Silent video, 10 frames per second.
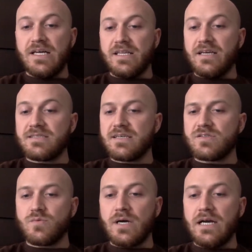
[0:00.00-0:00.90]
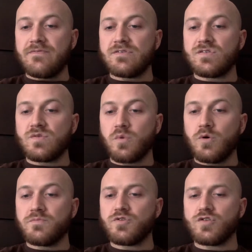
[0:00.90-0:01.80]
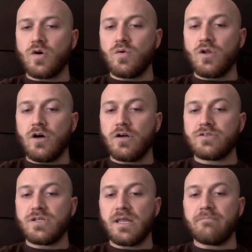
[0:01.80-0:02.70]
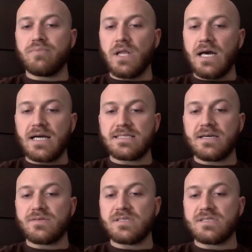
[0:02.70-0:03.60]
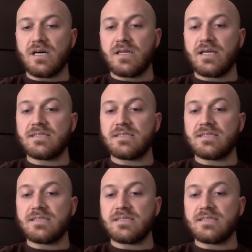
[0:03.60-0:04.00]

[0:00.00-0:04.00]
The insects arrived in swarms so large they blocked out the sun